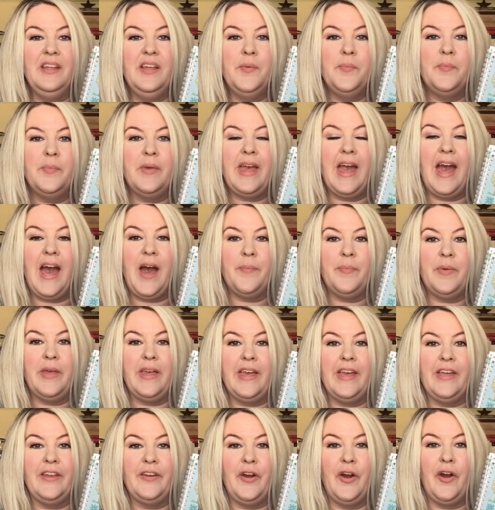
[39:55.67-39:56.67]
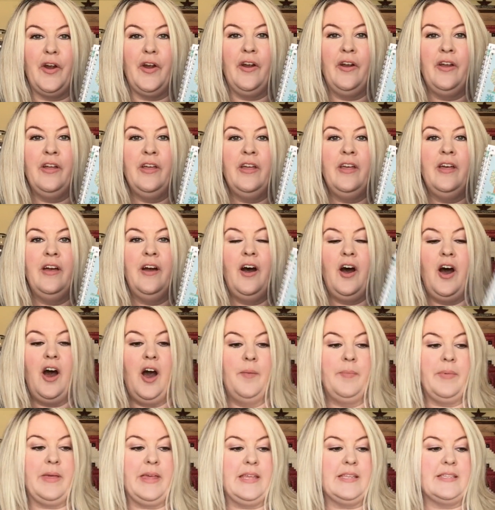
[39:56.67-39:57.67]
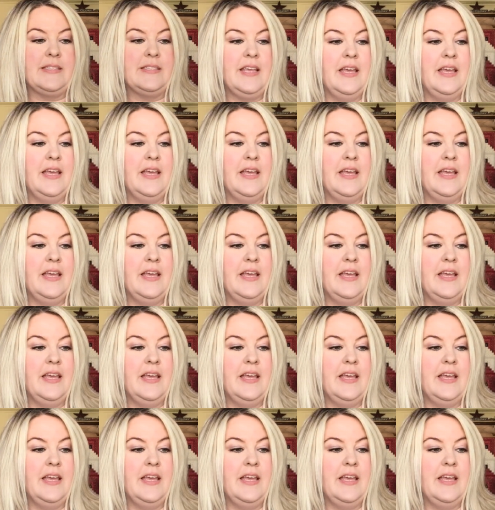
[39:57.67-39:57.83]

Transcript: be happy in our hobbies.